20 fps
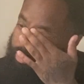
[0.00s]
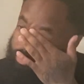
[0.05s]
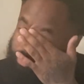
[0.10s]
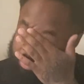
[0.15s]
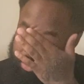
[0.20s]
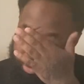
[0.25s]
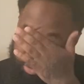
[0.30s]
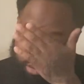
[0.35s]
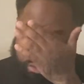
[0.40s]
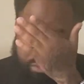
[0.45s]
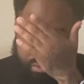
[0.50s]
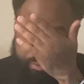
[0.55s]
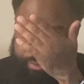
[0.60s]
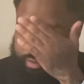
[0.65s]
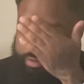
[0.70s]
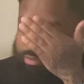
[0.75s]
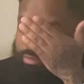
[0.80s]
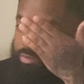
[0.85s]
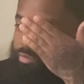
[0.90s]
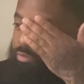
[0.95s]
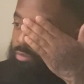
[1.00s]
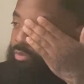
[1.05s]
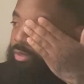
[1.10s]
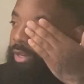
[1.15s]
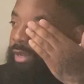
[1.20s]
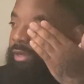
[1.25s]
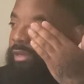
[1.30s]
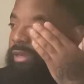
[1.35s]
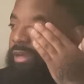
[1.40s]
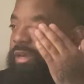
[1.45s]
I tell y'all what
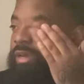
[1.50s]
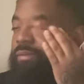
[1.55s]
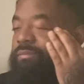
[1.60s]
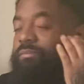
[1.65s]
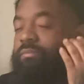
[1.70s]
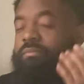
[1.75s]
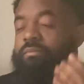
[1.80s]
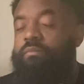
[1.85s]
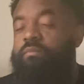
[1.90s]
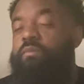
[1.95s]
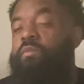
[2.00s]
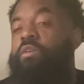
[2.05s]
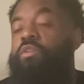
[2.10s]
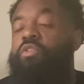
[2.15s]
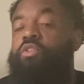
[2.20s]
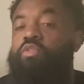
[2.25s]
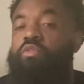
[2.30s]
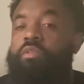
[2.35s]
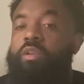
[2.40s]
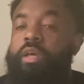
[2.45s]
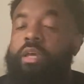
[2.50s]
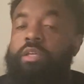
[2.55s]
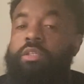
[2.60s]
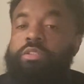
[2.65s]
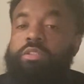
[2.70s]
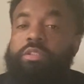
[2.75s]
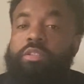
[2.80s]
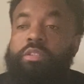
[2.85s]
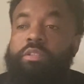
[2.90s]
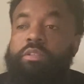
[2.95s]
I got, make sure you like,
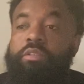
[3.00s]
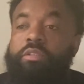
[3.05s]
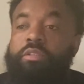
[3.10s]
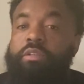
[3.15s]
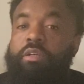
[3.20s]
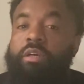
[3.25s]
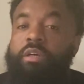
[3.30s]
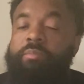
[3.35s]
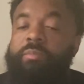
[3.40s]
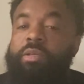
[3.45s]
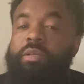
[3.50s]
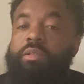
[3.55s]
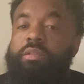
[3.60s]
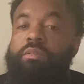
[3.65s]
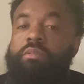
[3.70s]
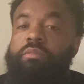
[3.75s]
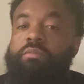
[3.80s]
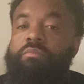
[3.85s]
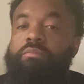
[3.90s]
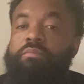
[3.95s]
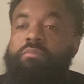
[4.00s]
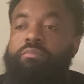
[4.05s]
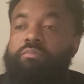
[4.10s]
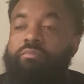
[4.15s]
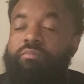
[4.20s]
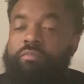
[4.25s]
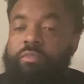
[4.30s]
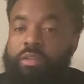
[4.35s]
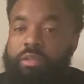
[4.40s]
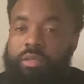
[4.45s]
share, comment,
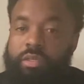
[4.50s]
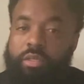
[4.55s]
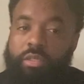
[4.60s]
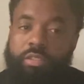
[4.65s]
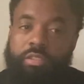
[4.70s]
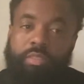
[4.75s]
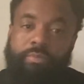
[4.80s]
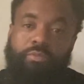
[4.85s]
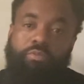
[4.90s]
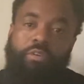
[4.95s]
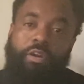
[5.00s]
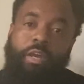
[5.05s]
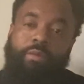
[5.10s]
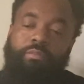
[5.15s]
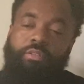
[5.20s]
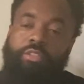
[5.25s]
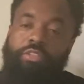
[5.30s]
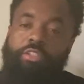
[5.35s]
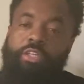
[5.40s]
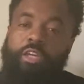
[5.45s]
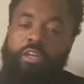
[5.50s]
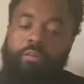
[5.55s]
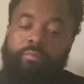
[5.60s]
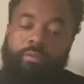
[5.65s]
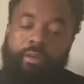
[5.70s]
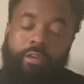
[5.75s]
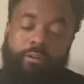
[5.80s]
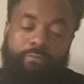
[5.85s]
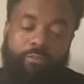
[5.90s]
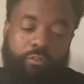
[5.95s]
and subscribe to the channel,
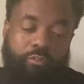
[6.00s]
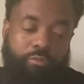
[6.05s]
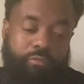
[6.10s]
man, for new